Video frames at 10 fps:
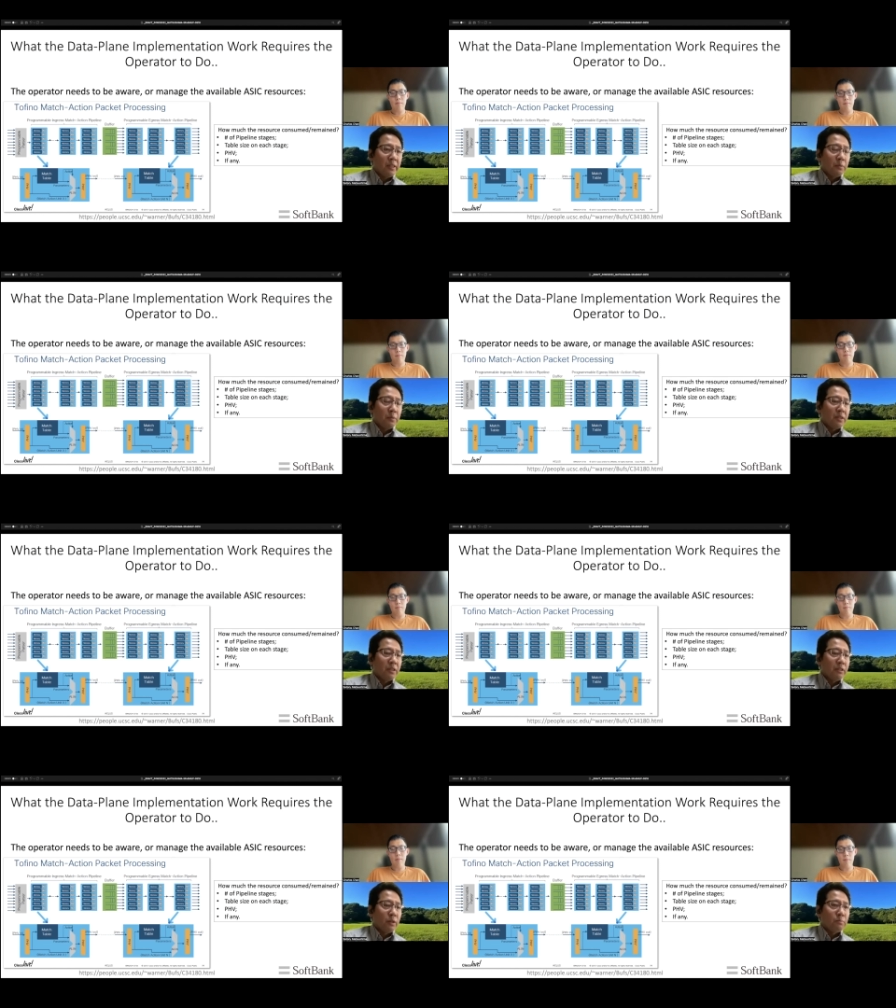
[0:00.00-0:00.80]

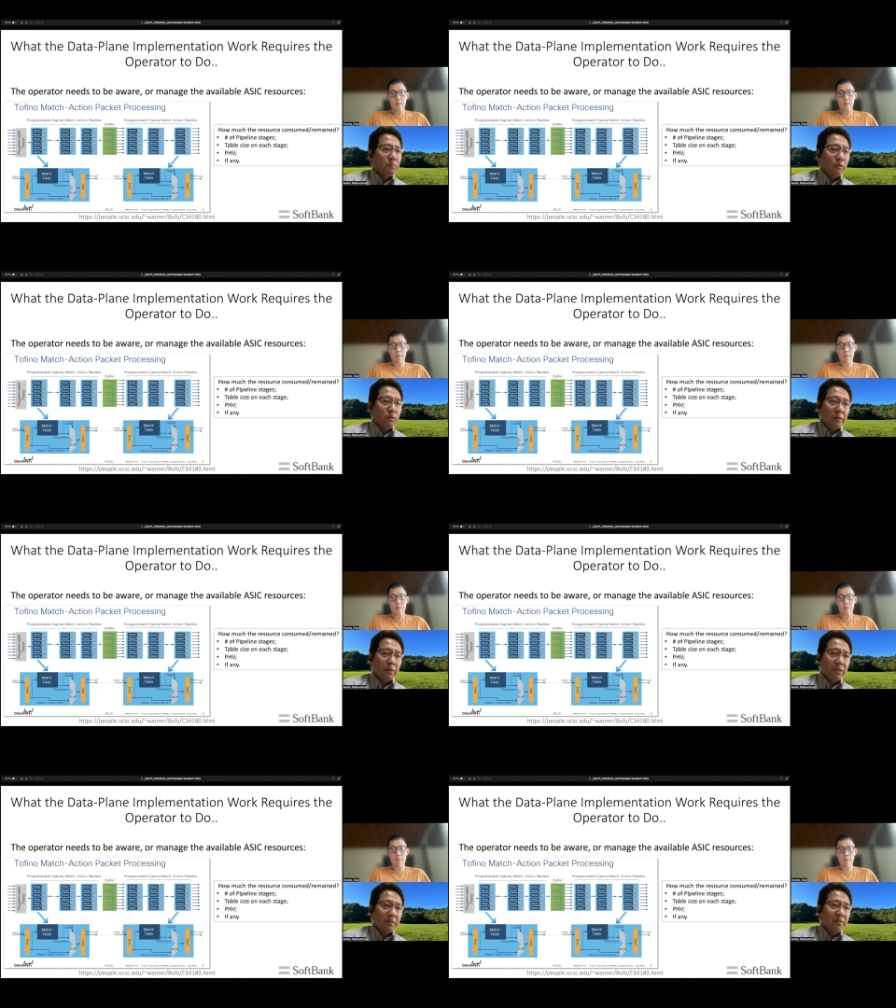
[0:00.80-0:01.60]
network programming.
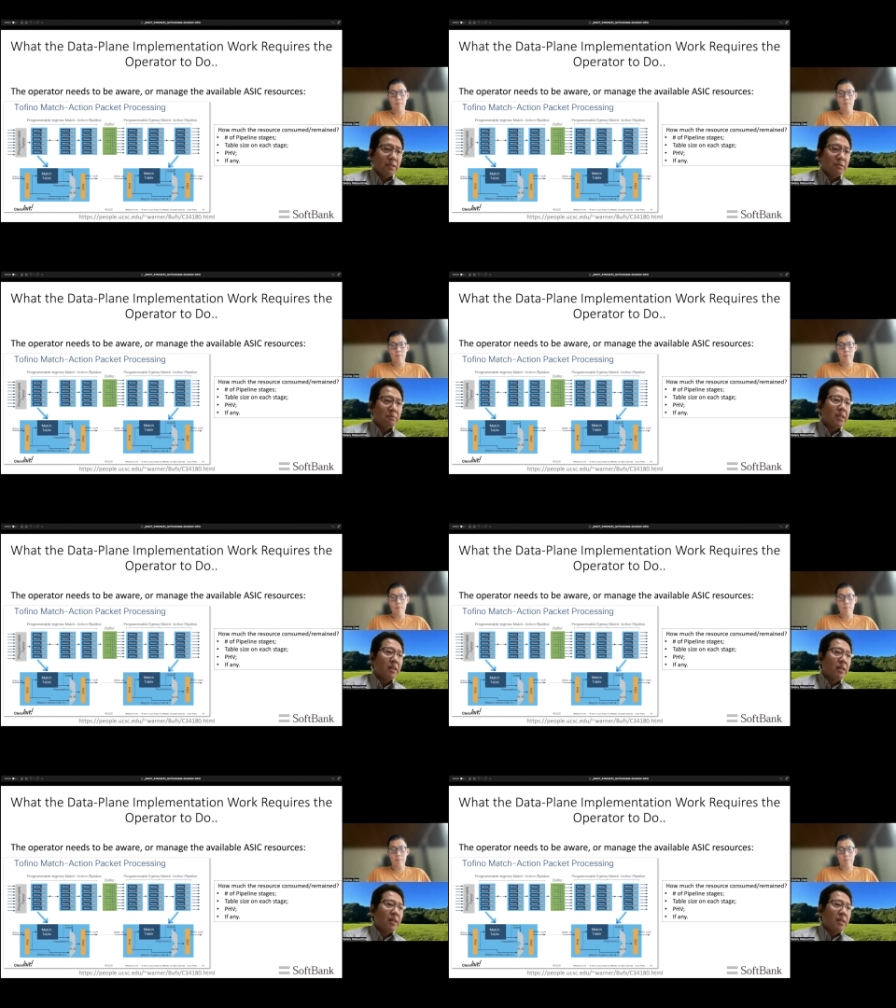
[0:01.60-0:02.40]
That's
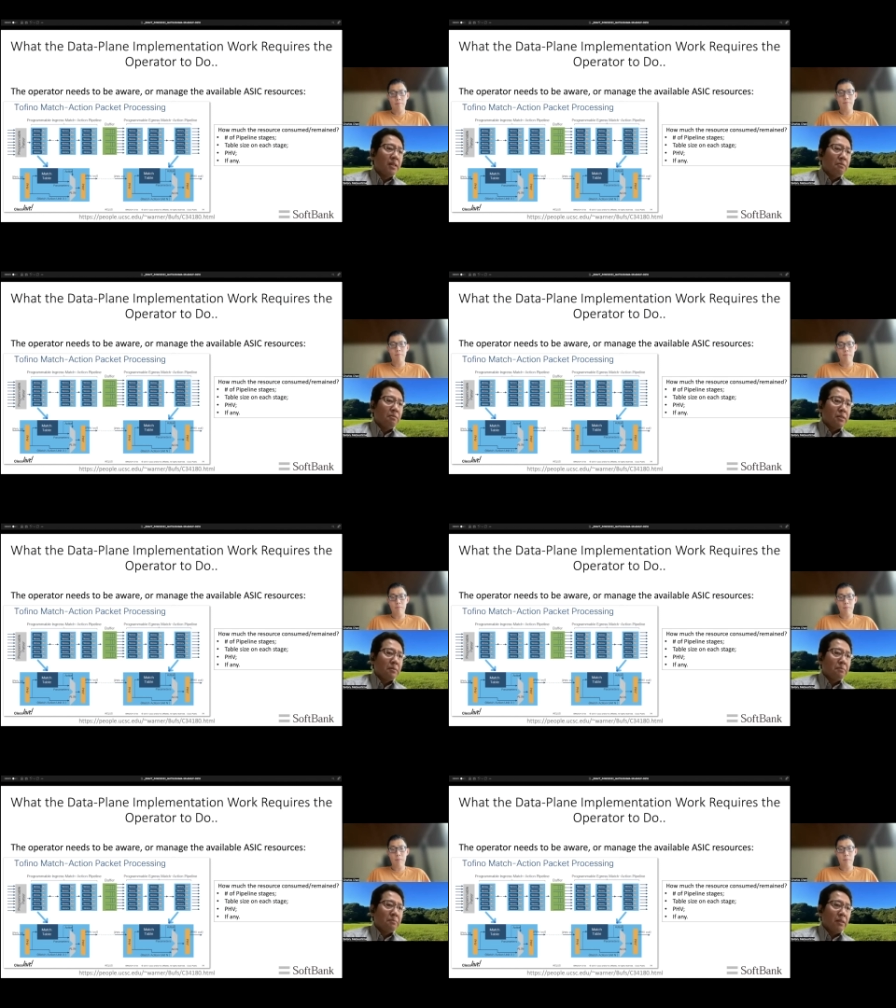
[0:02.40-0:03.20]
what
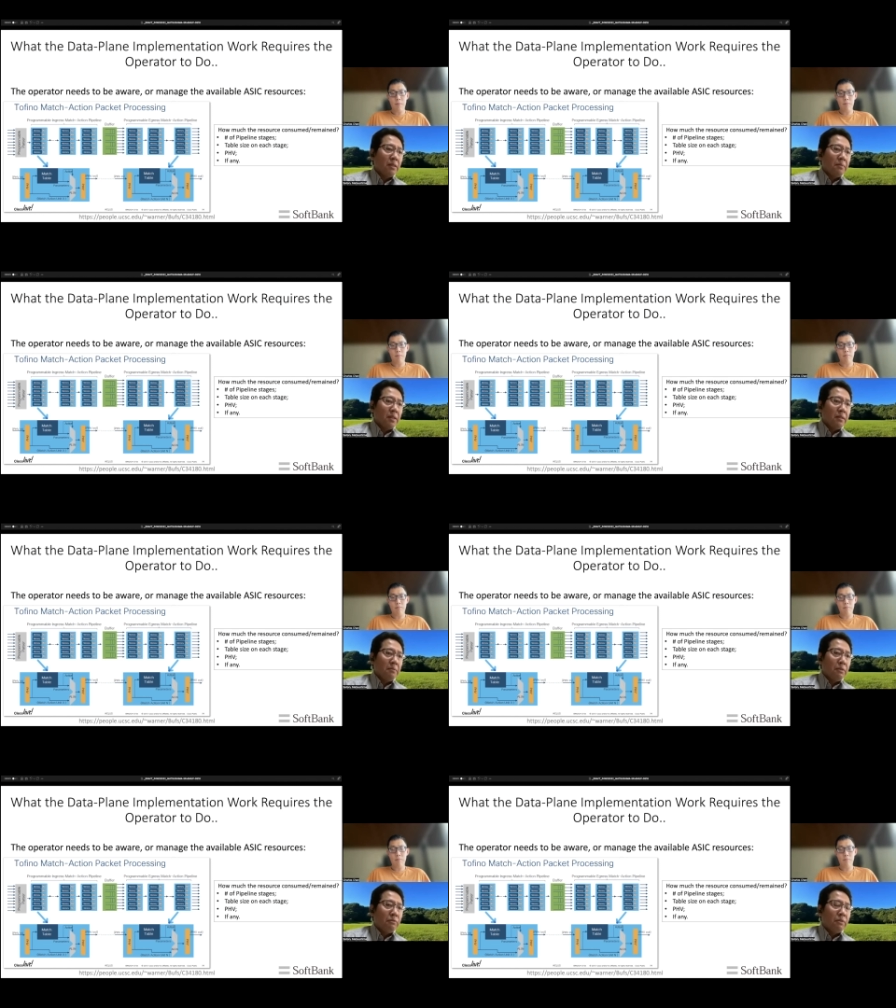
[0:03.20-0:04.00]
we
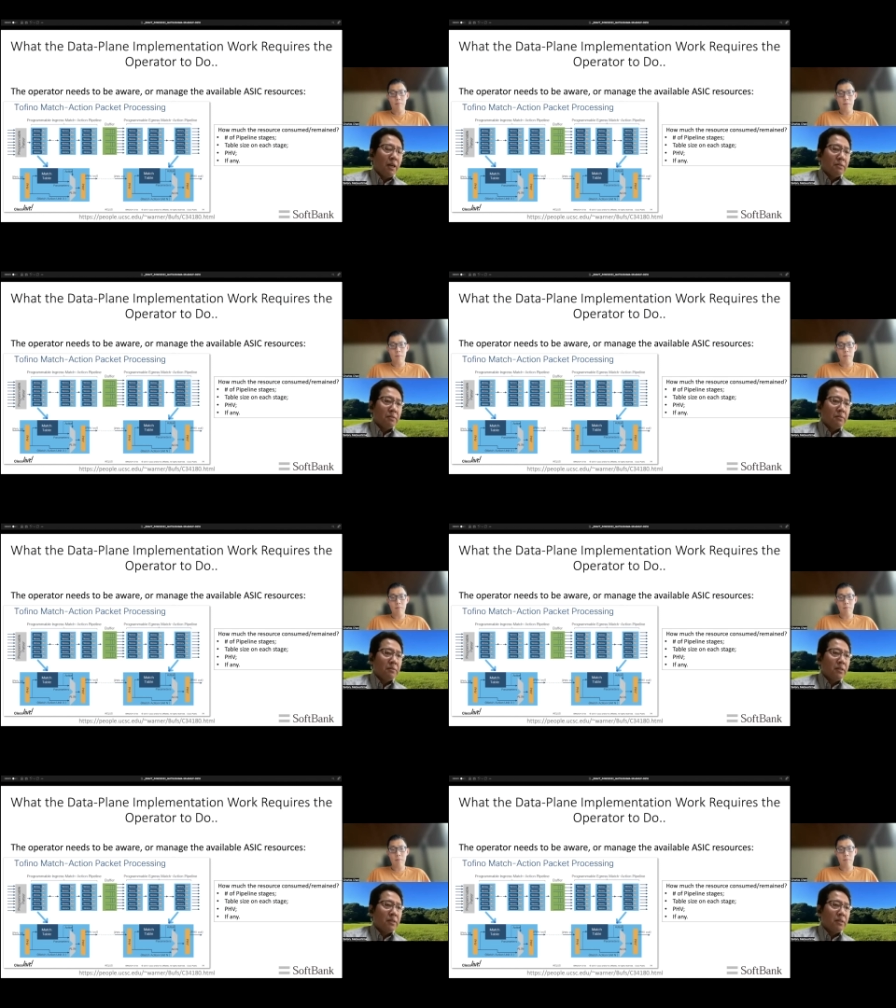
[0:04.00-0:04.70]
found the